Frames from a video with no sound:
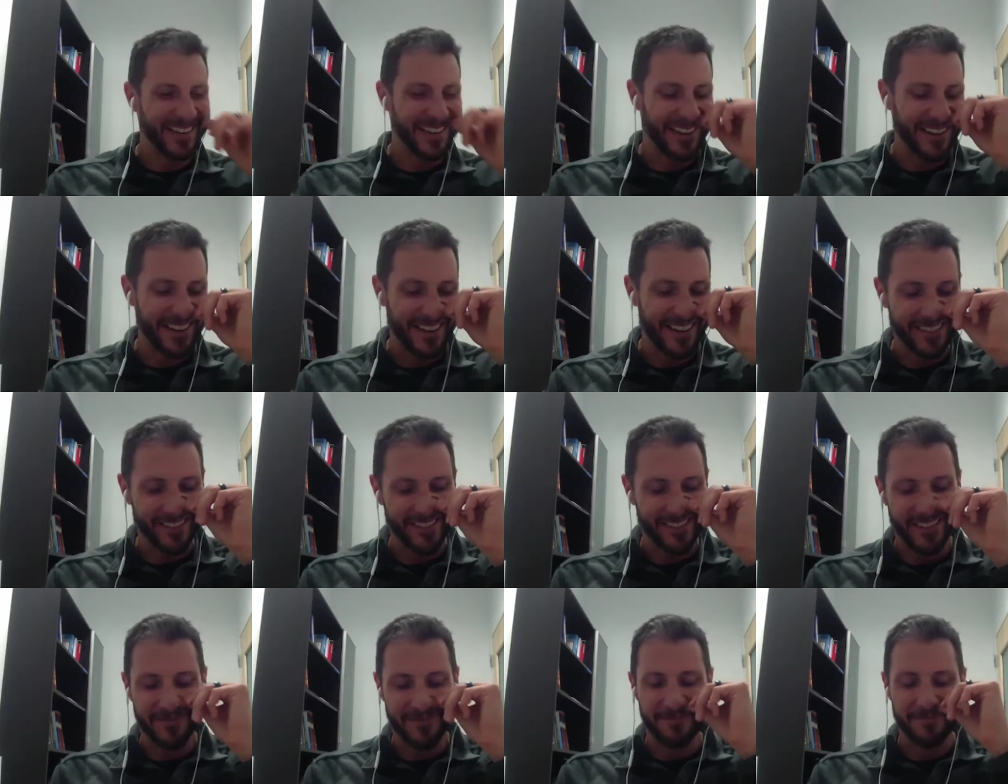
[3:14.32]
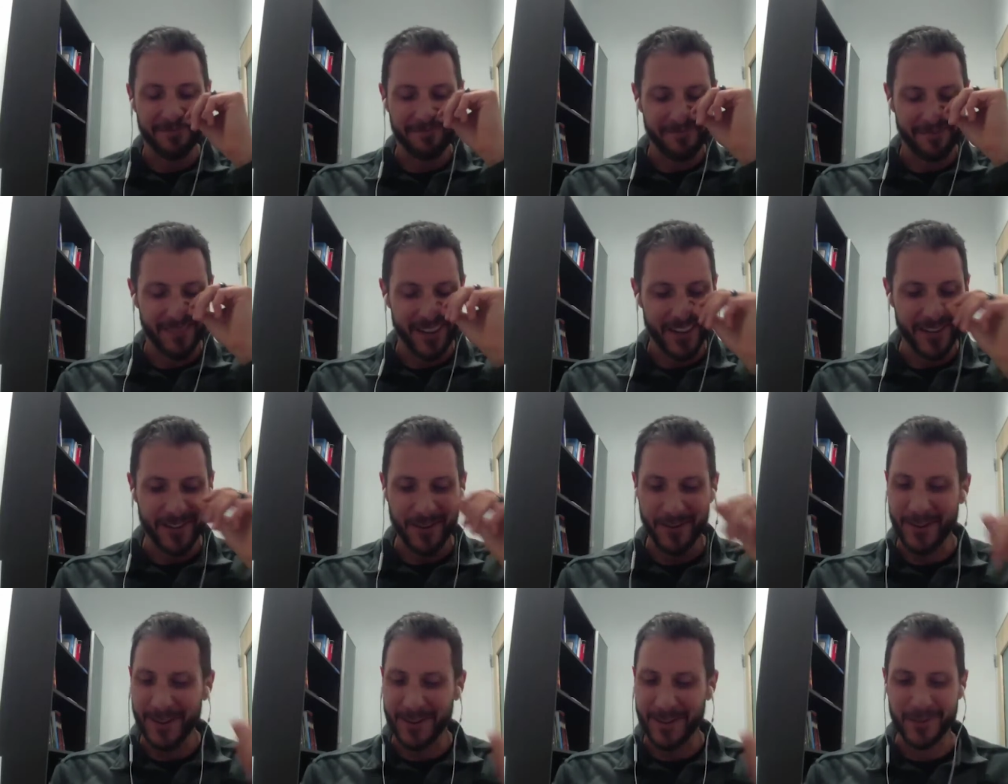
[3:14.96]
I I, I
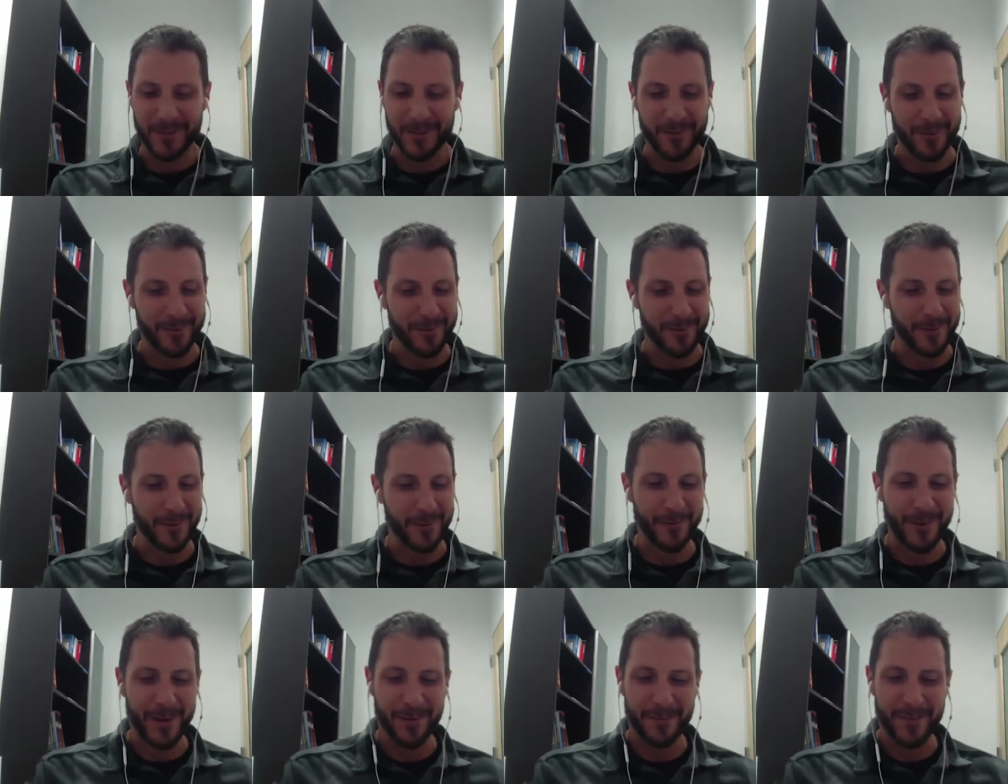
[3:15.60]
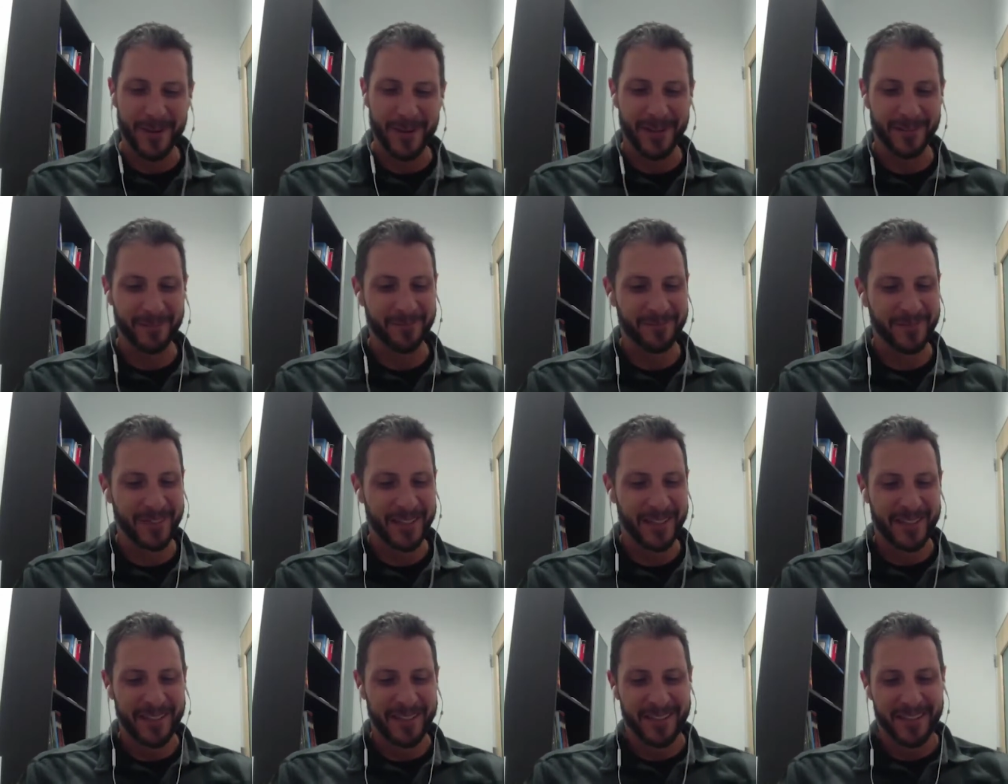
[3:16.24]
know that story really well, man.
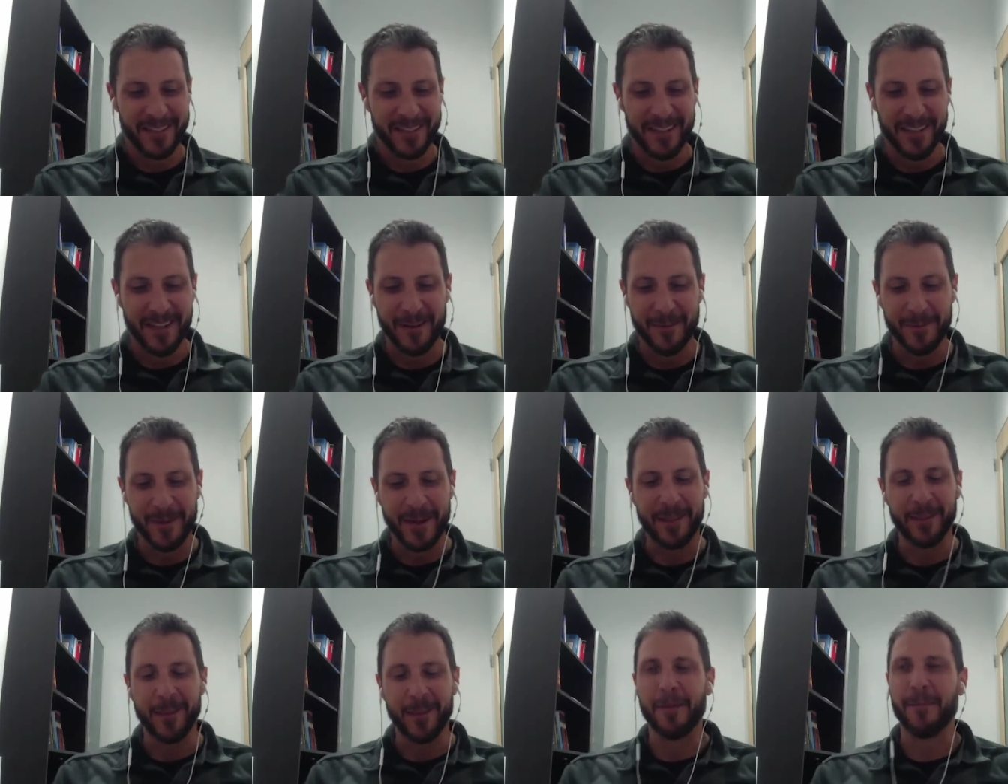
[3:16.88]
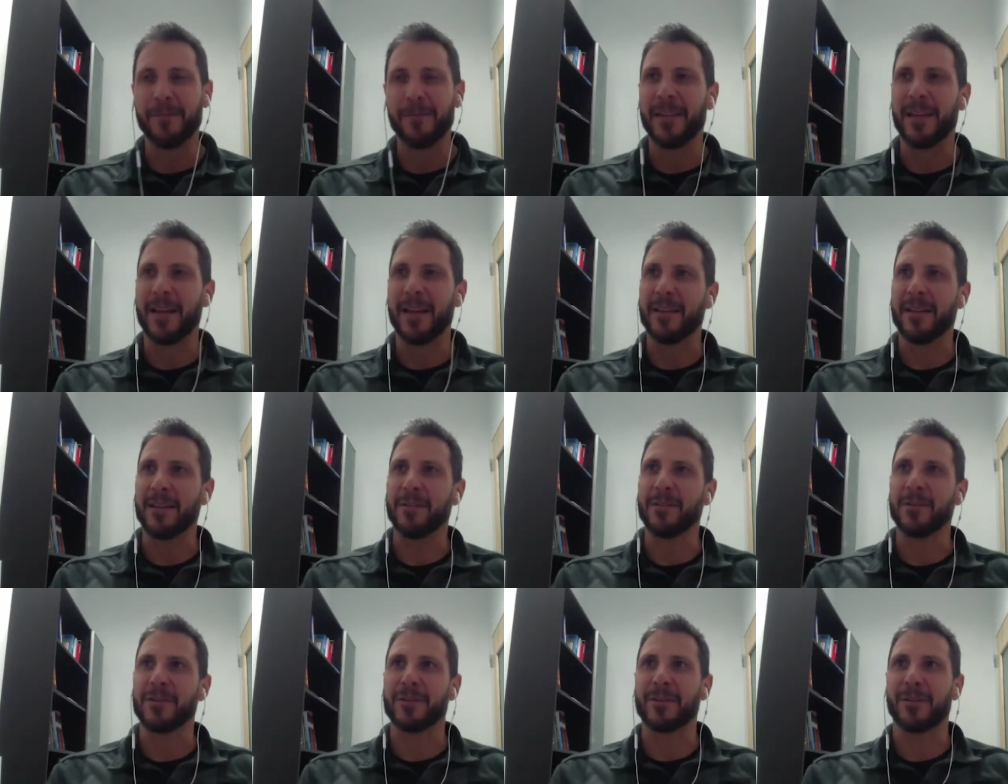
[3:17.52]
Um, and I love
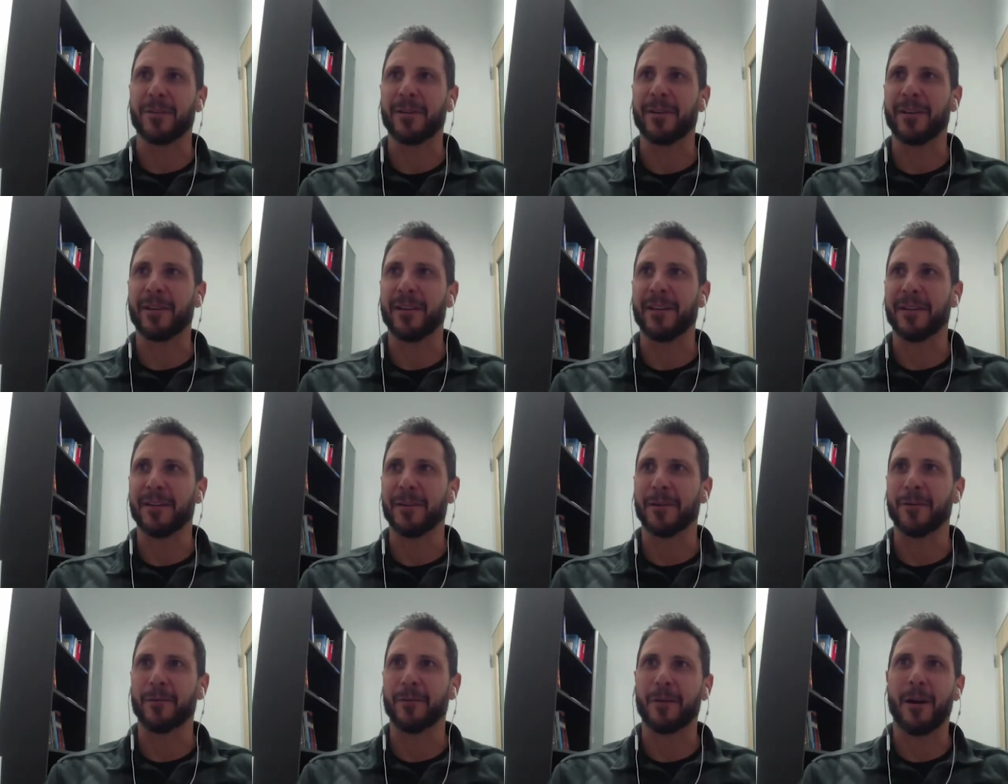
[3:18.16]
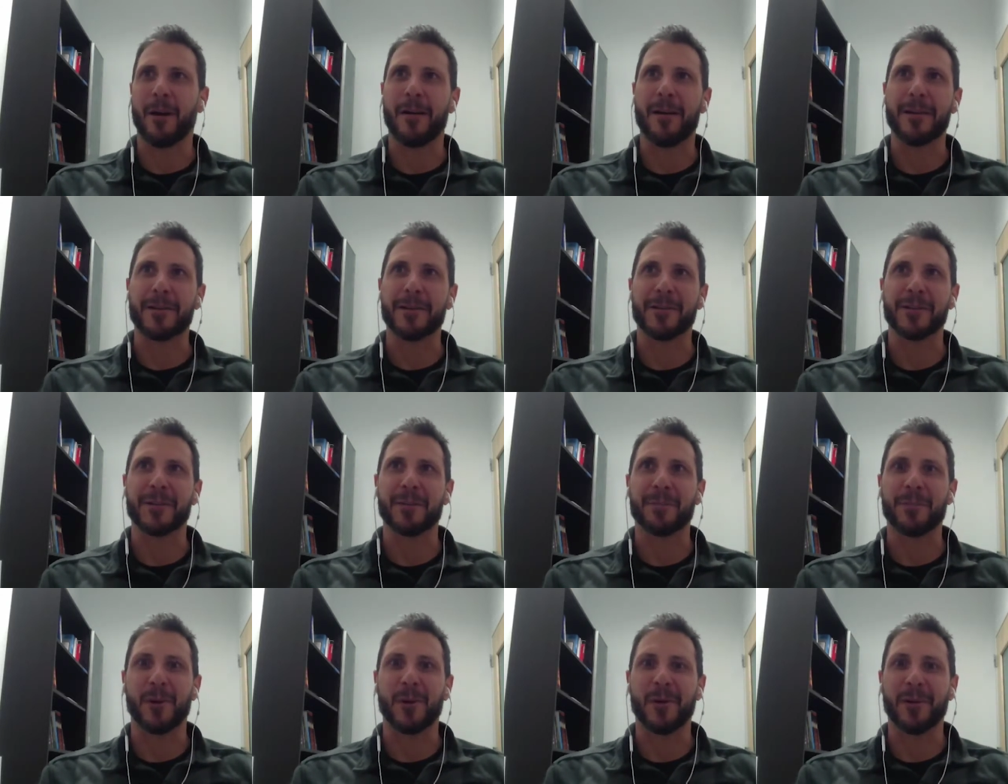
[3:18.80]
that you started in a garage
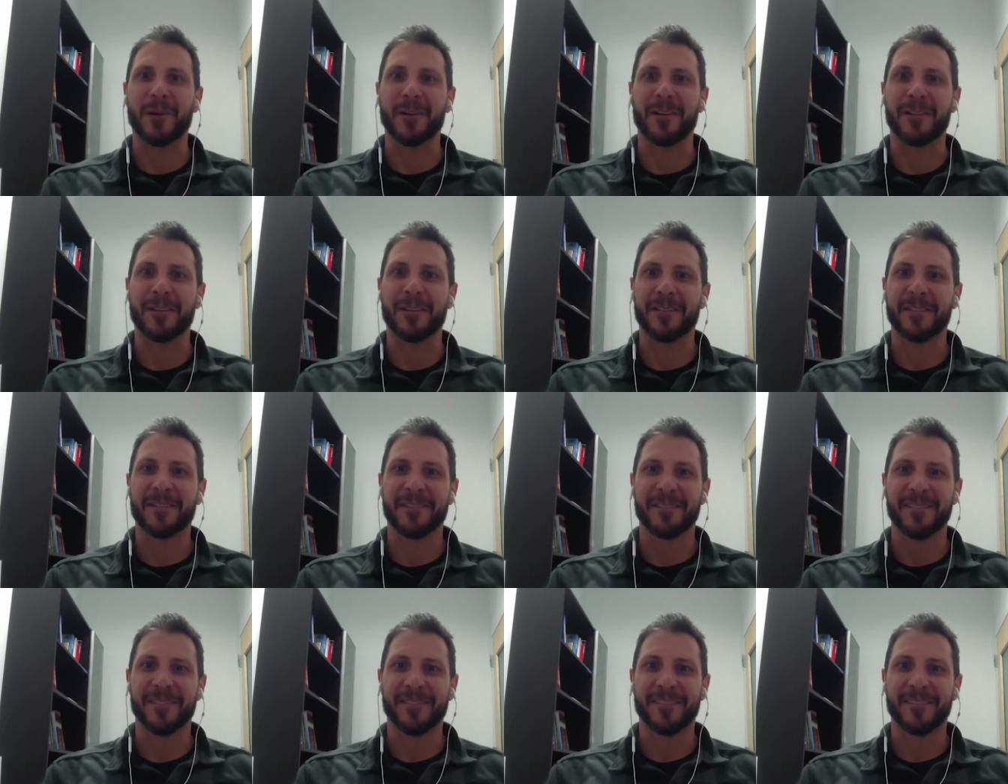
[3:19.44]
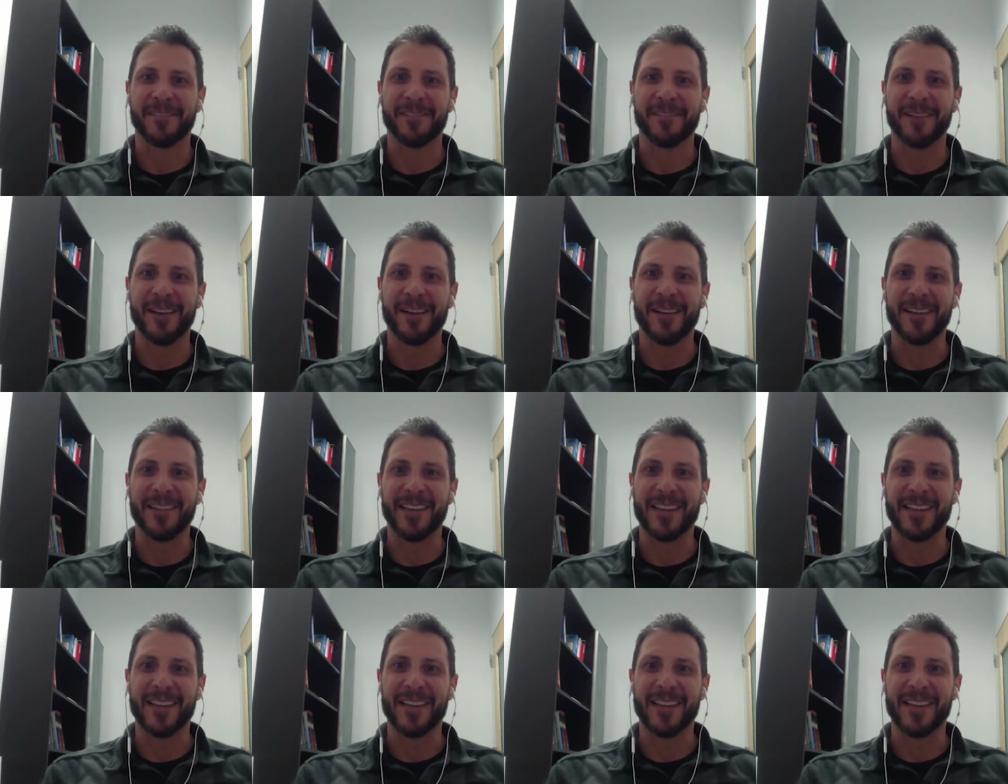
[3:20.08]
in a park, right?